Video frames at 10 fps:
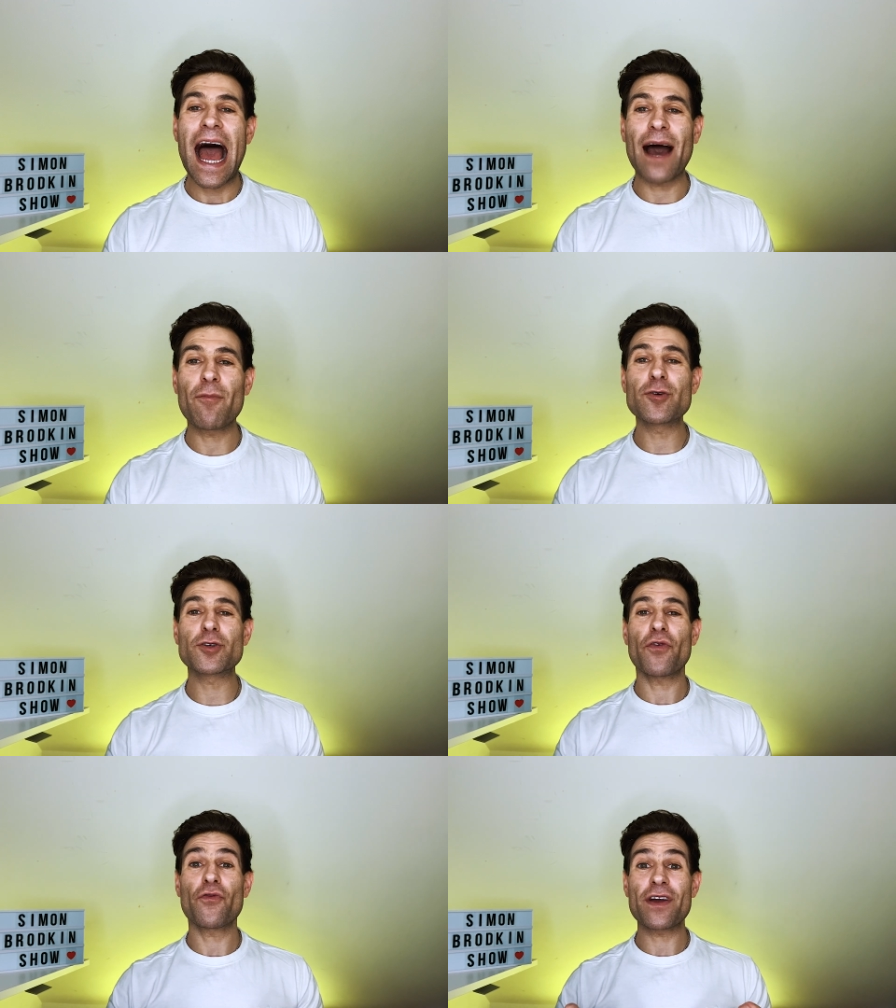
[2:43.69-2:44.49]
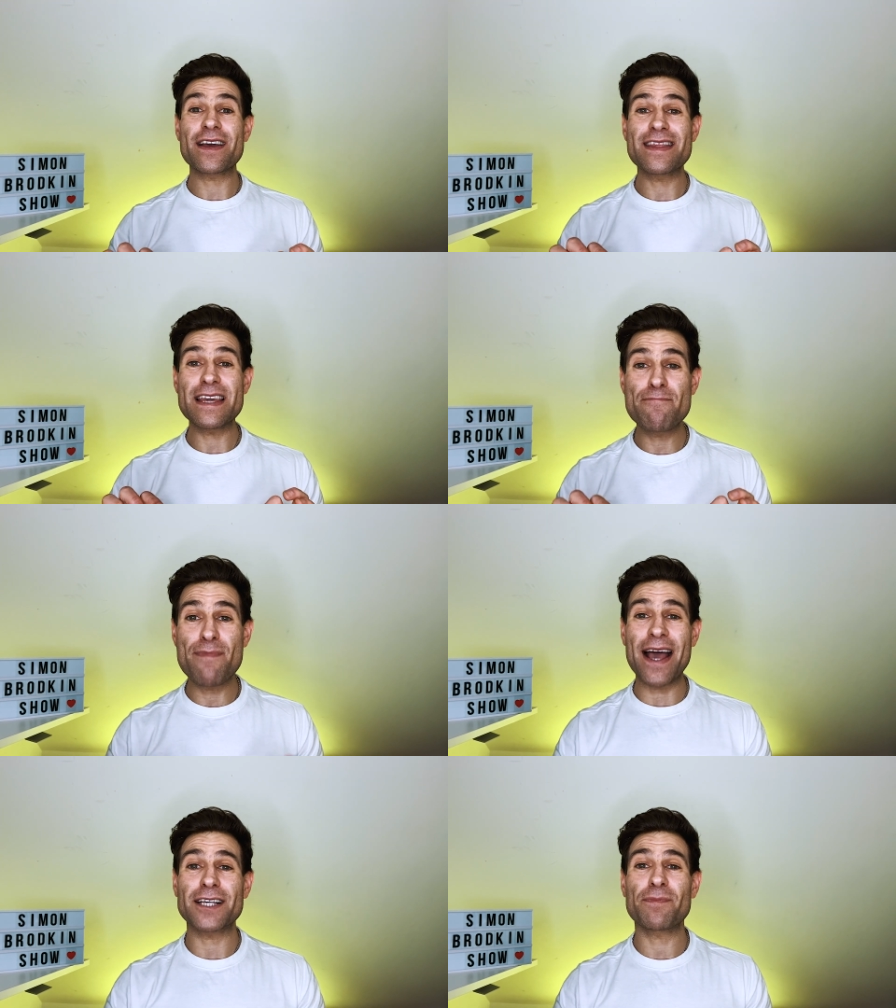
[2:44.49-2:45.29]
and was offering the
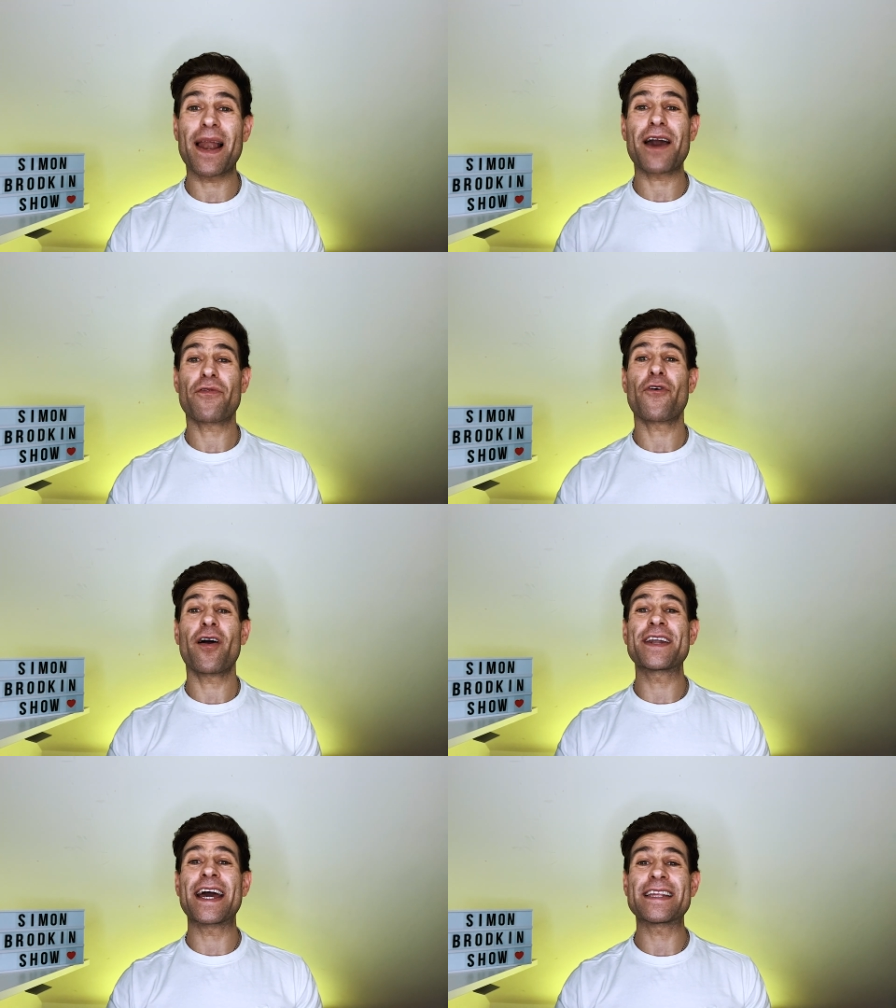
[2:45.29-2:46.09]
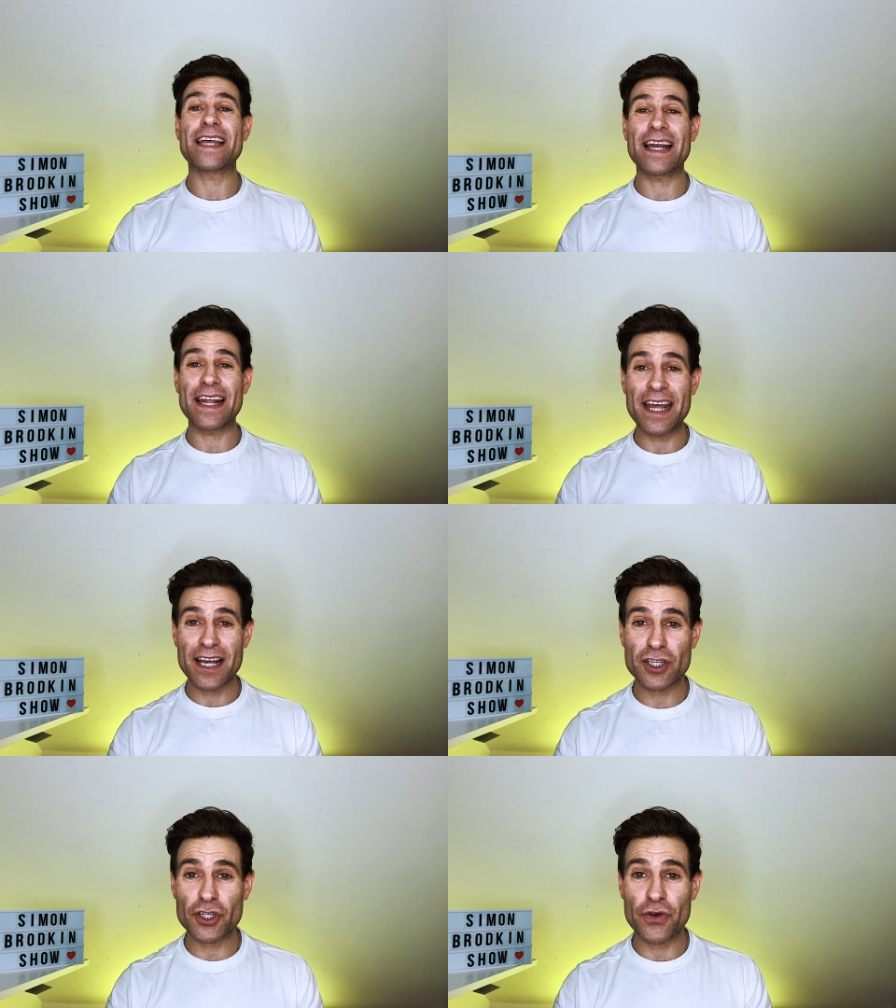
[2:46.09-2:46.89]
best Black Friday deal in
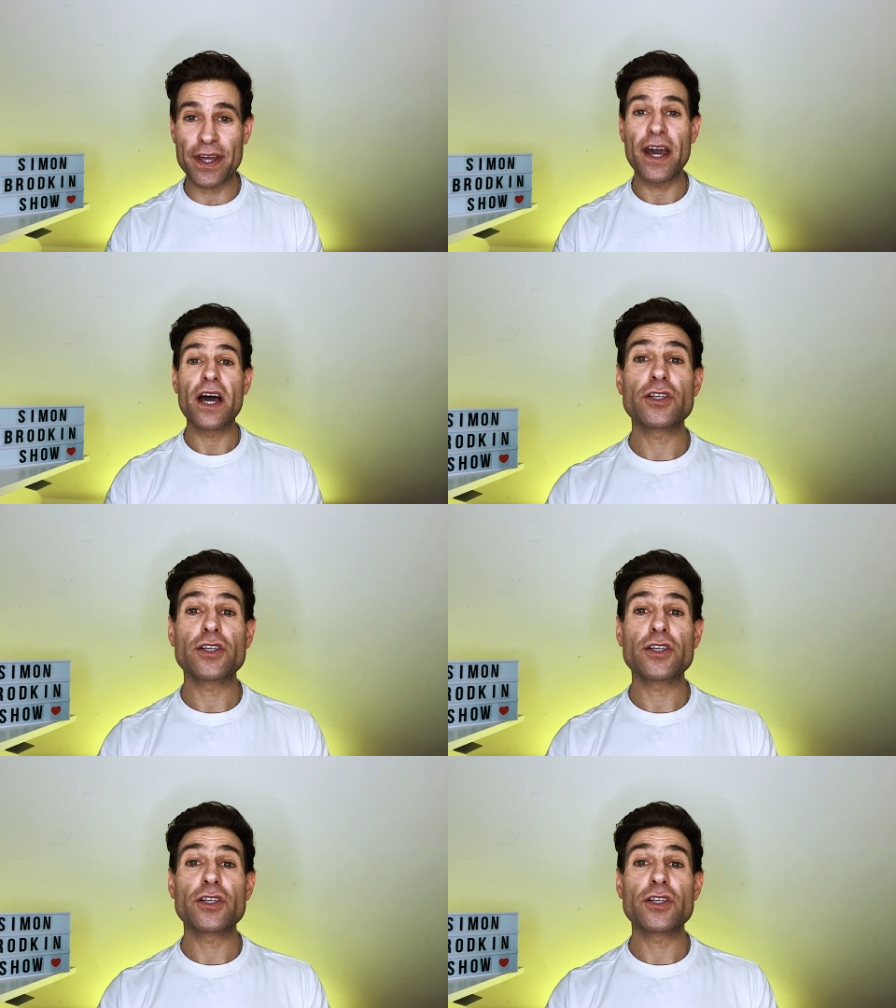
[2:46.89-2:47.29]
history,